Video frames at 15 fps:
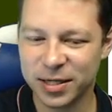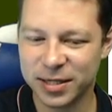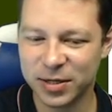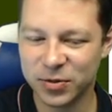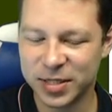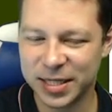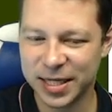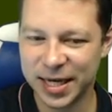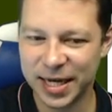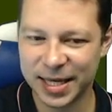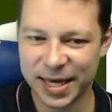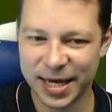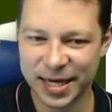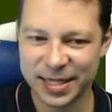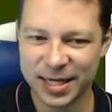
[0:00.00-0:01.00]
So see
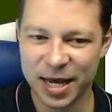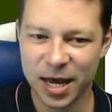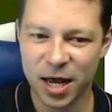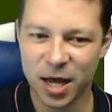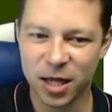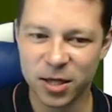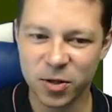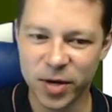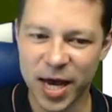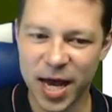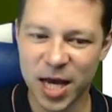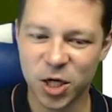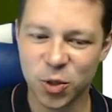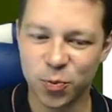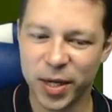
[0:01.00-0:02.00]
that
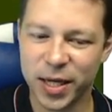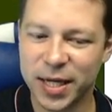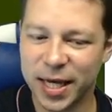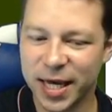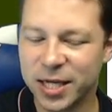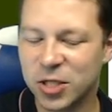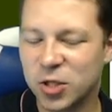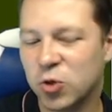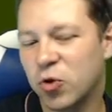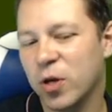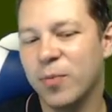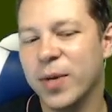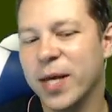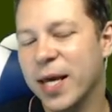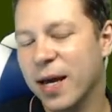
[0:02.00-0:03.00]
Lukasz bid
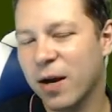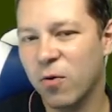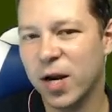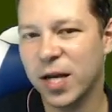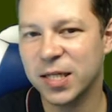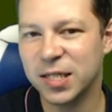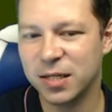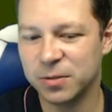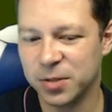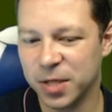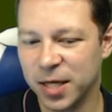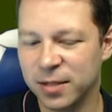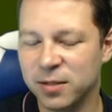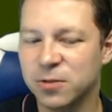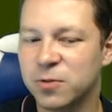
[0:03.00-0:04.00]
extremely aggressive
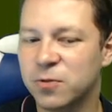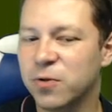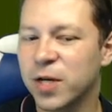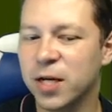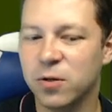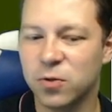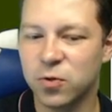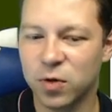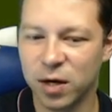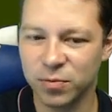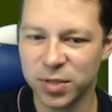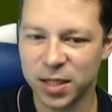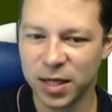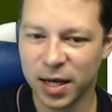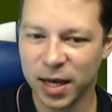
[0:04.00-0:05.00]
into free no
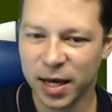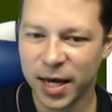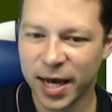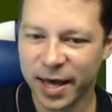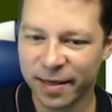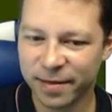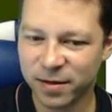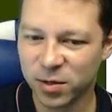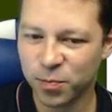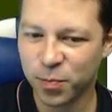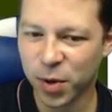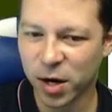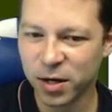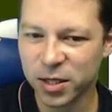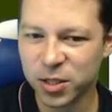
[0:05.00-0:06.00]
trumps, and then
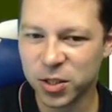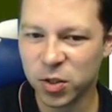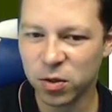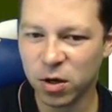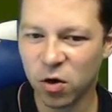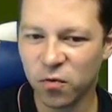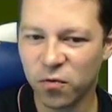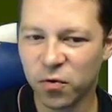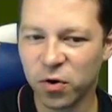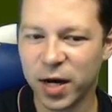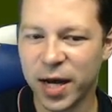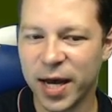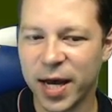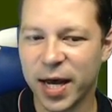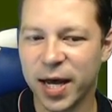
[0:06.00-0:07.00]
partner took over,
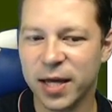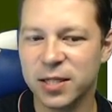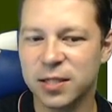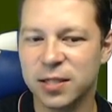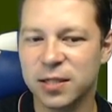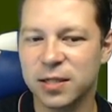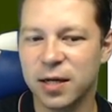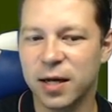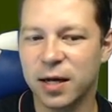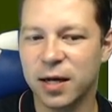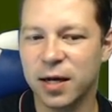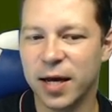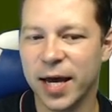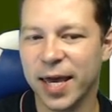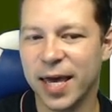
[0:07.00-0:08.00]
and
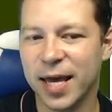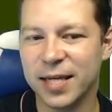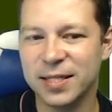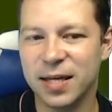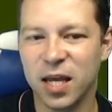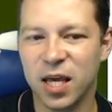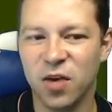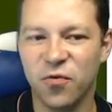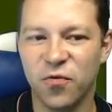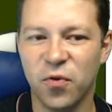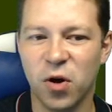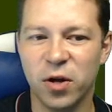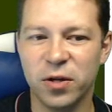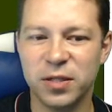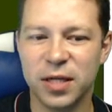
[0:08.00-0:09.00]
I guess that he
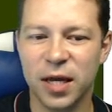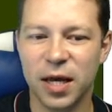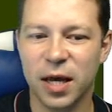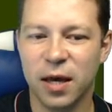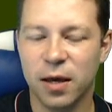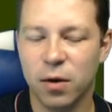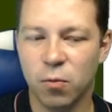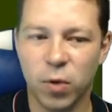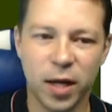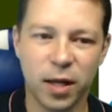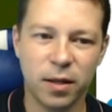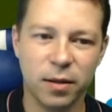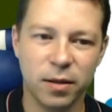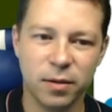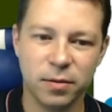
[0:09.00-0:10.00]
fought,
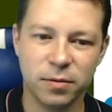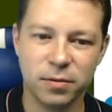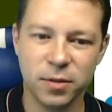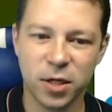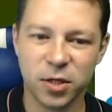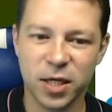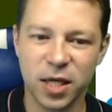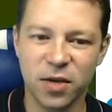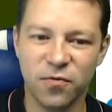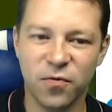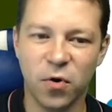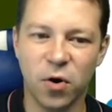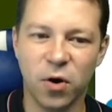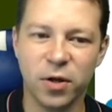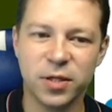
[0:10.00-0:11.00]
well, not he
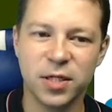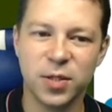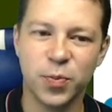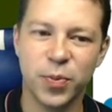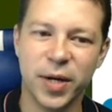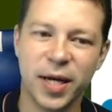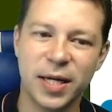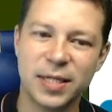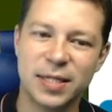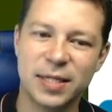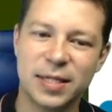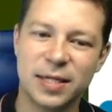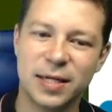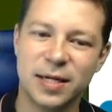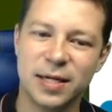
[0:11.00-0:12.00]
fought, but
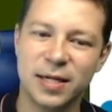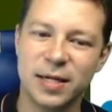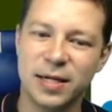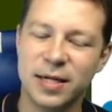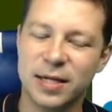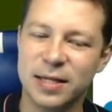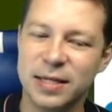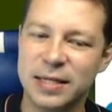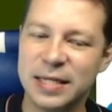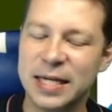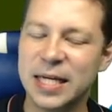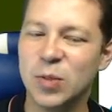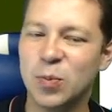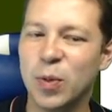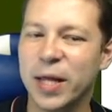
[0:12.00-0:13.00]
the
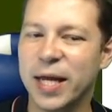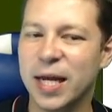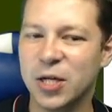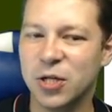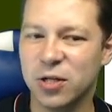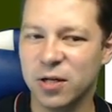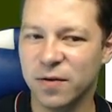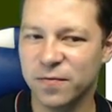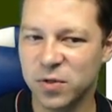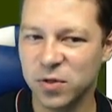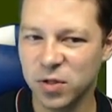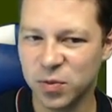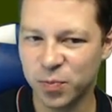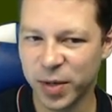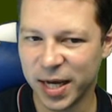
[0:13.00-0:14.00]
explanation of
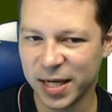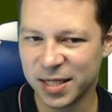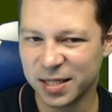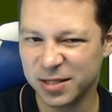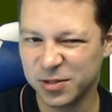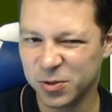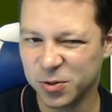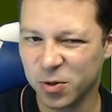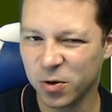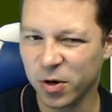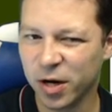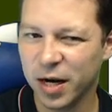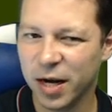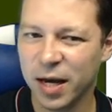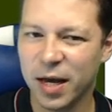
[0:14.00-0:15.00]
2 spades is
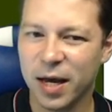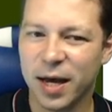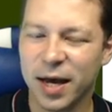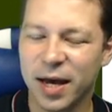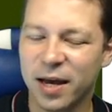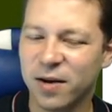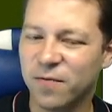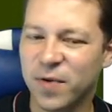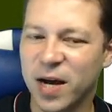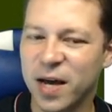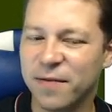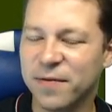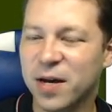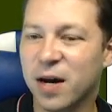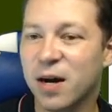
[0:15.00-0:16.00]
4 and
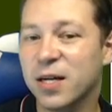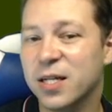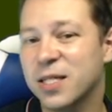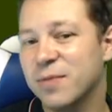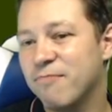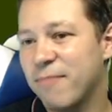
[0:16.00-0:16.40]
5 cards.